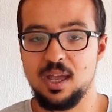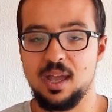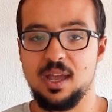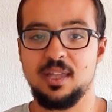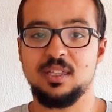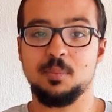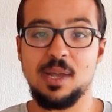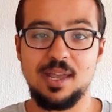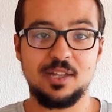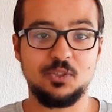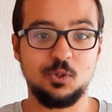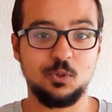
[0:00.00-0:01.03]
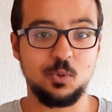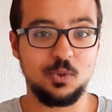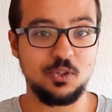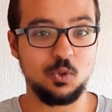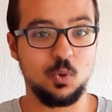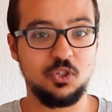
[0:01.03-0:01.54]
And my answer to
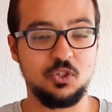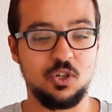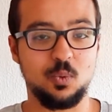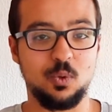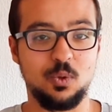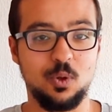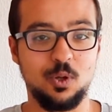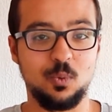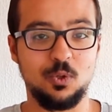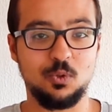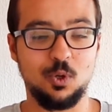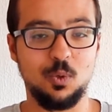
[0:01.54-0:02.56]
this question was